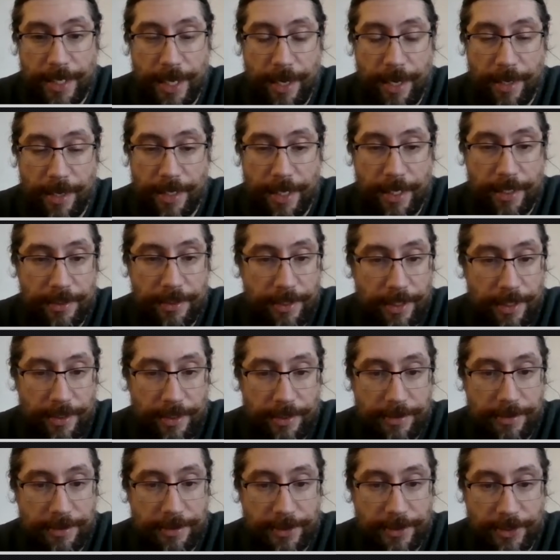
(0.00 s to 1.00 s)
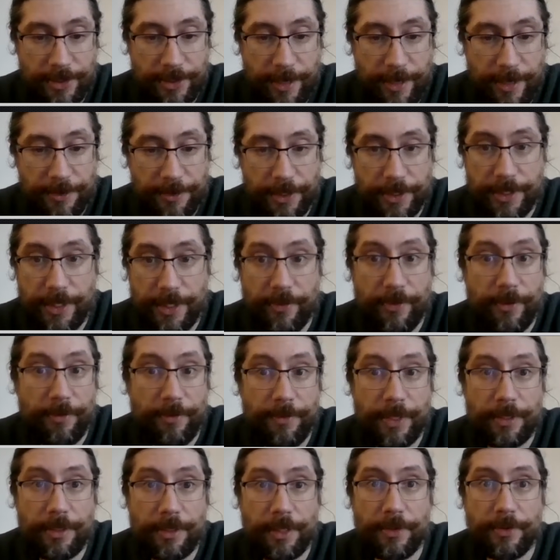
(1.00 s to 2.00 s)
Yeah, that steps us out a
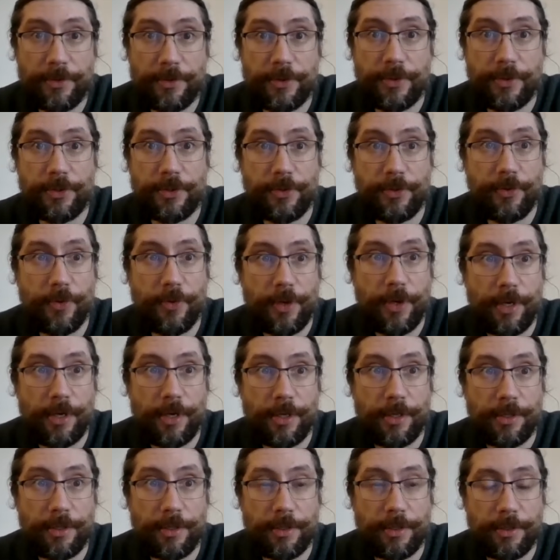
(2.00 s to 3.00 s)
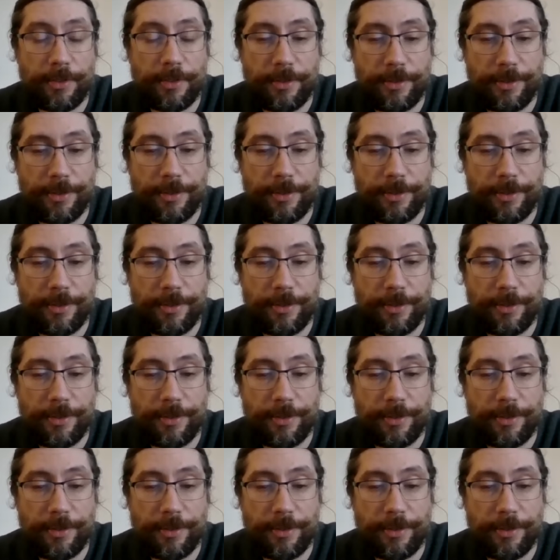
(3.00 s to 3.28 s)
bit closer to our